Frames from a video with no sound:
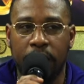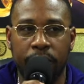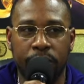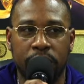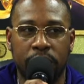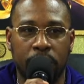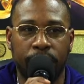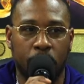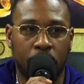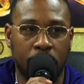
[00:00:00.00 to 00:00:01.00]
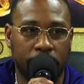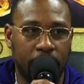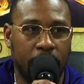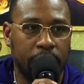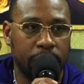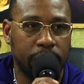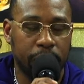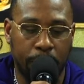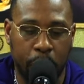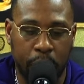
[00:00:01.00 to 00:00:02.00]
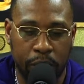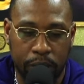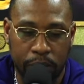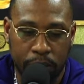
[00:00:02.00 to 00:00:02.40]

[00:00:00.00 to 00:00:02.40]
hearers of the word of God. Come on.